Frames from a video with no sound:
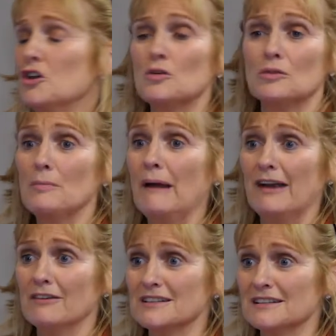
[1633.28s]
You were a
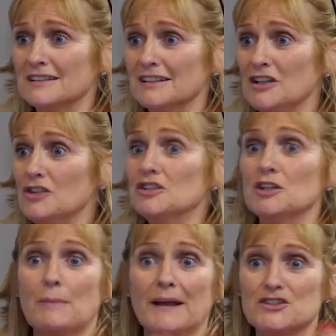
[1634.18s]
parent. You
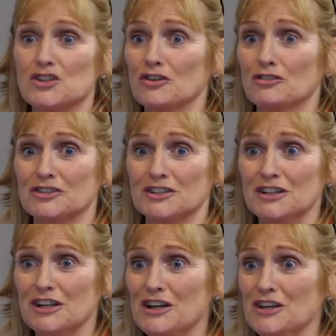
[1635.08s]
did the best you could.
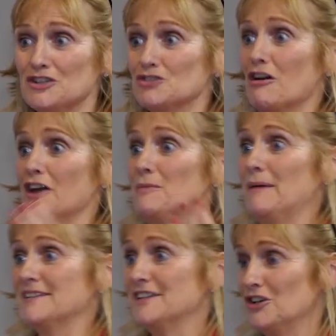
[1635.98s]
You tried the
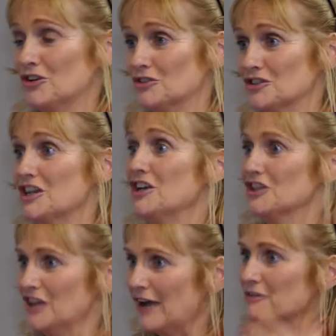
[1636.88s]
best that you could.
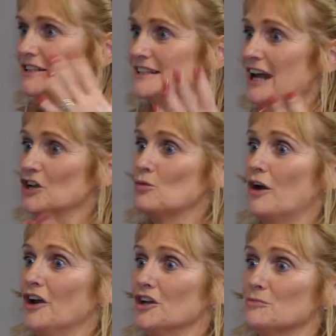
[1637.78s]
You're now at a stage
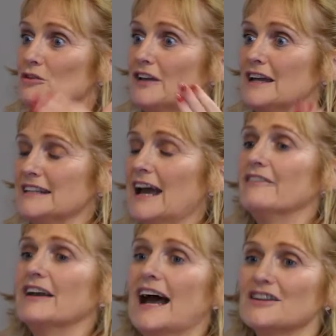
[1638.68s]
where you're moving into
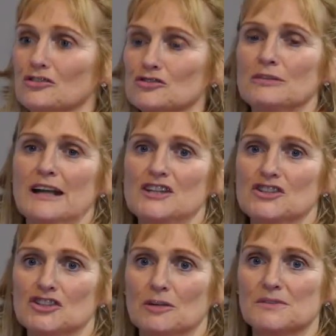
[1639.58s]
having adult
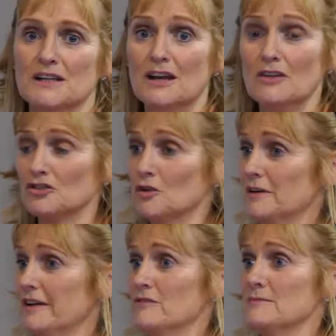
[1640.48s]
relationships. So
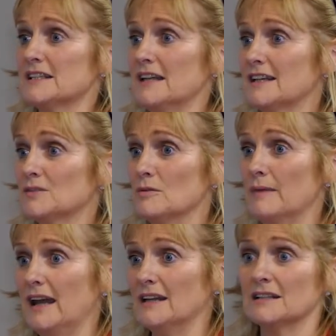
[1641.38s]
whatever mistakes were
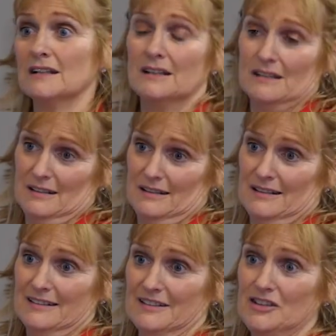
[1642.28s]
made,
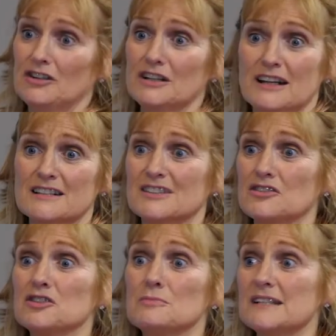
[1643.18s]
you can now
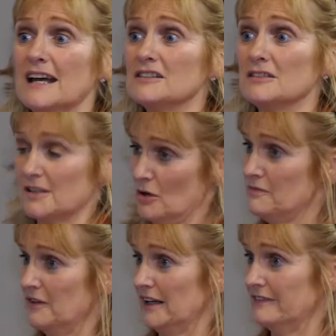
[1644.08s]
discuss them as adults,
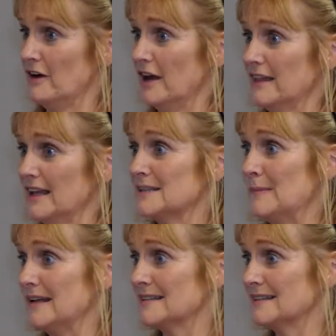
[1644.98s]
hopefully find that
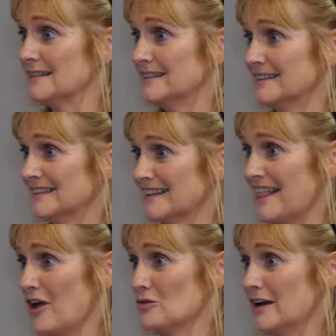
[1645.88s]
space.
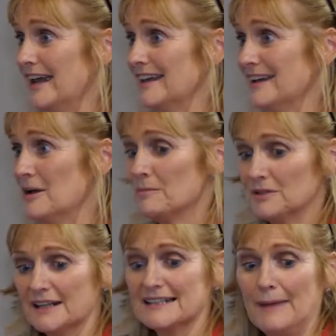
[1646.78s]
Okay?
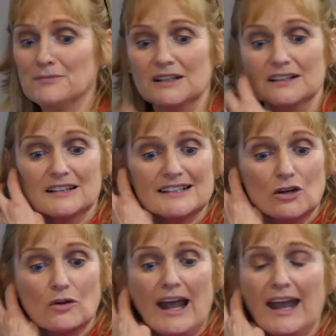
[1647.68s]
But accepting that
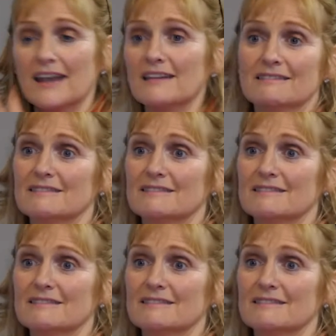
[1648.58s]
it's okay.